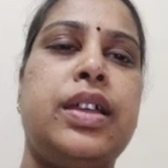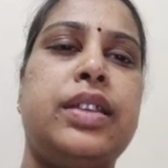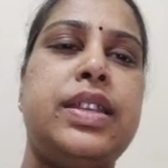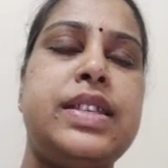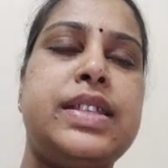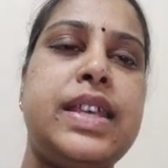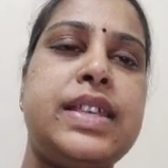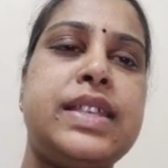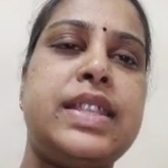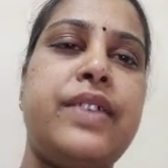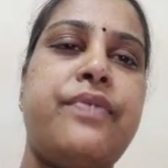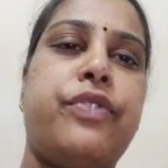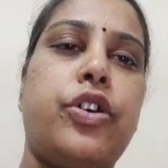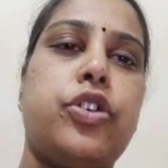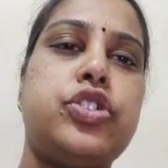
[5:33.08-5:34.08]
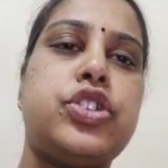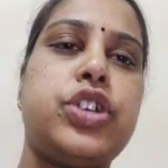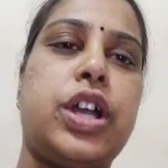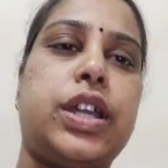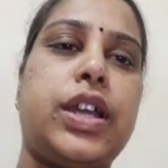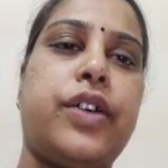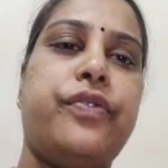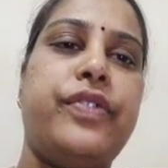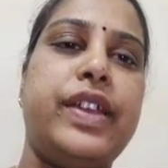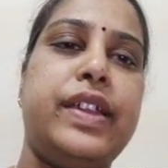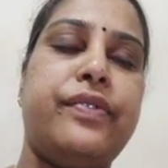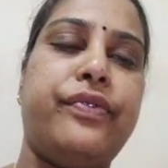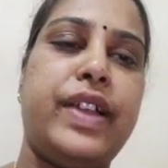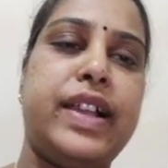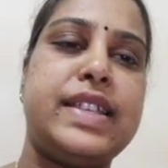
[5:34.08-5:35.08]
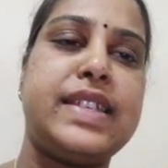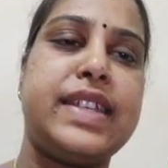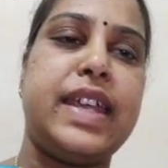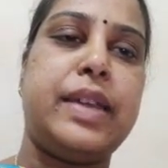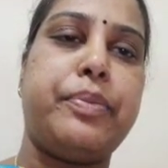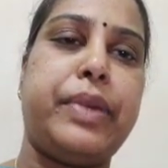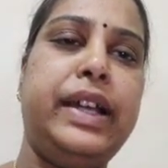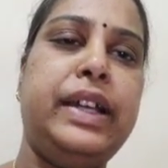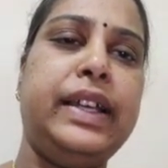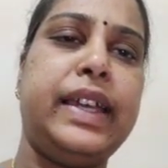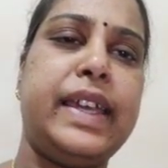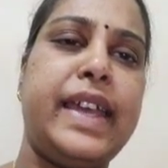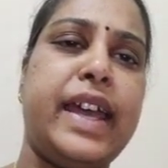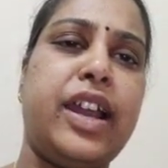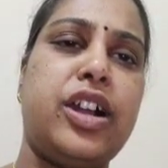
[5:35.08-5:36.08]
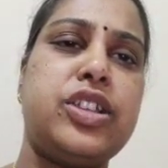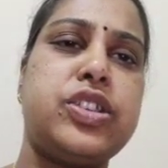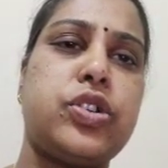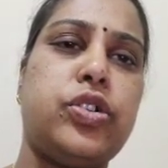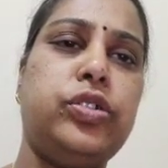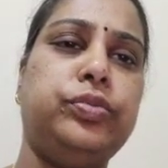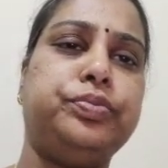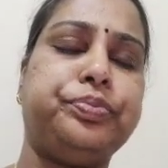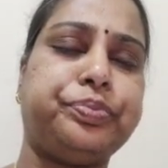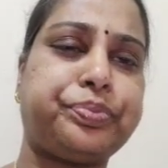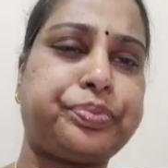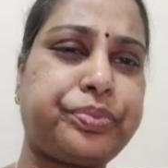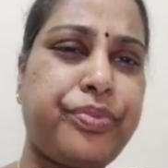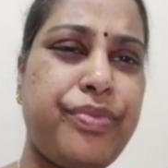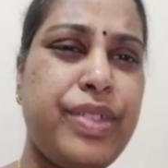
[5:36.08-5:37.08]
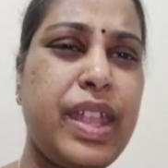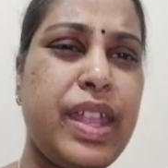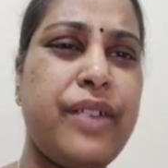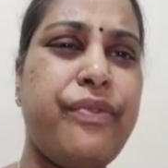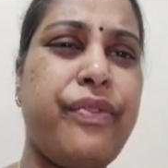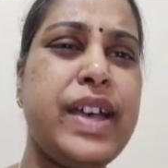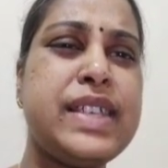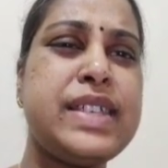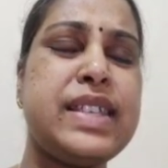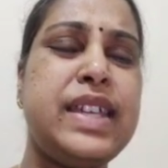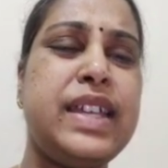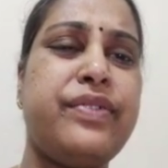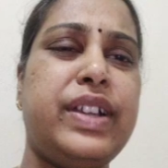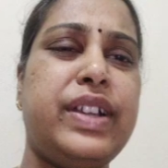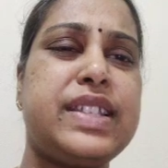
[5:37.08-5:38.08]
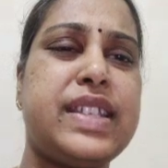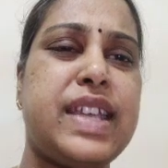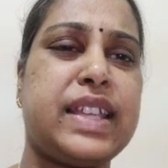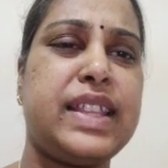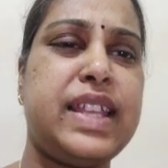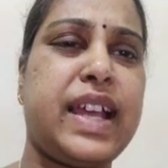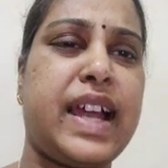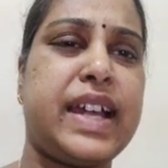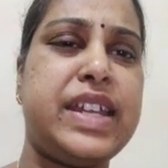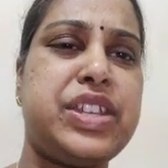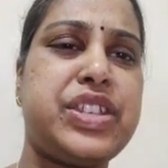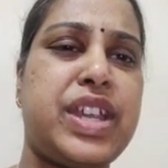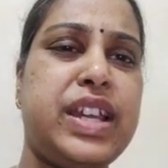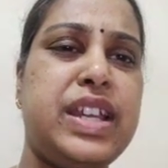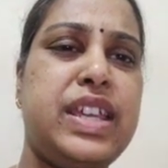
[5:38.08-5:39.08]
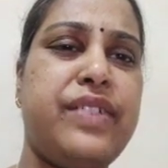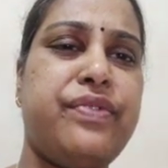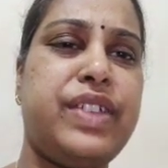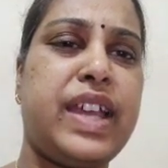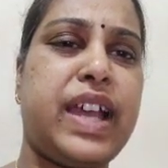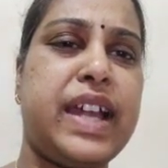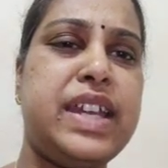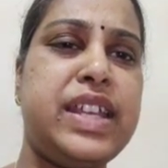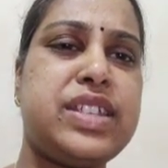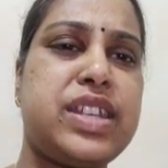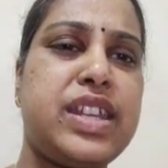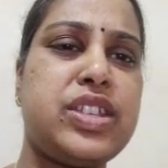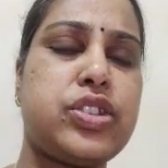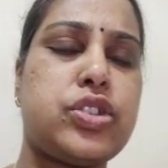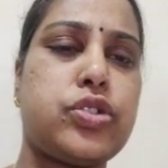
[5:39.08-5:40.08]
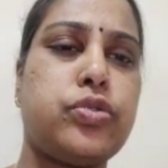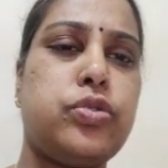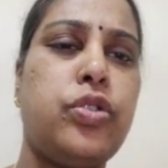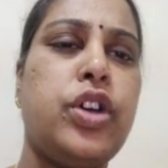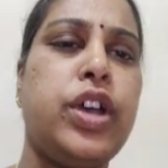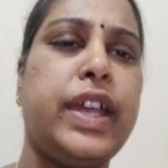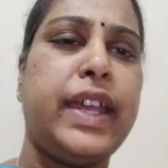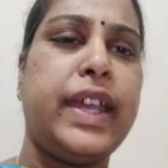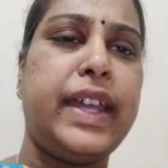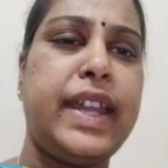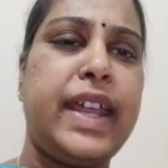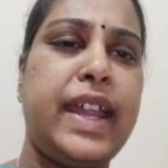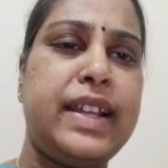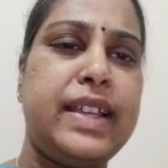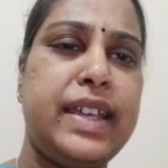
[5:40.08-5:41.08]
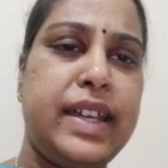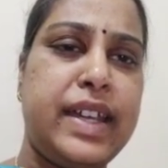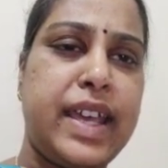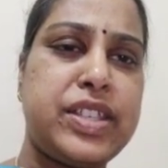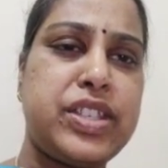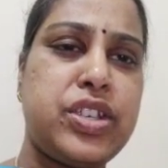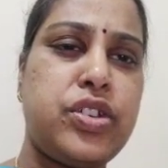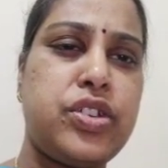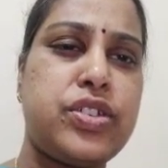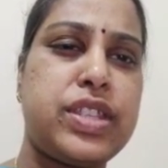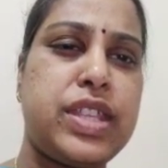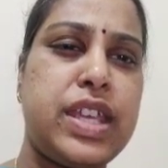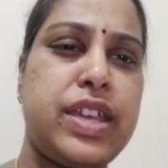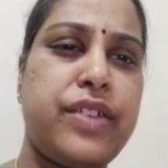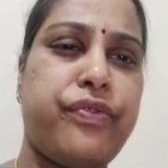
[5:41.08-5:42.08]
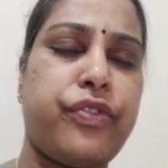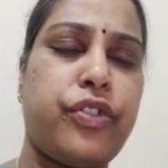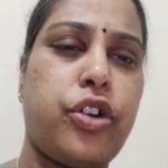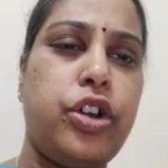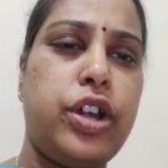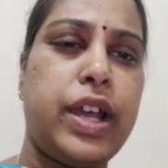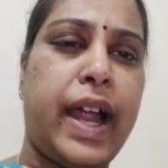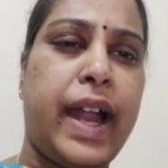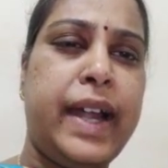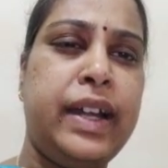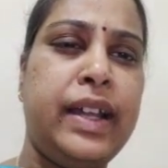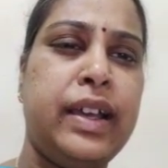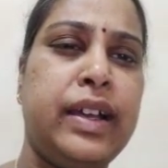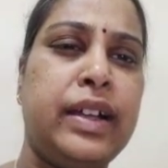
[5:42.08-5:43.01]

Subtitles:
This is the flowchart of if else statement. Here also, first it will check the condition. If the condition is true, it executes the if code, and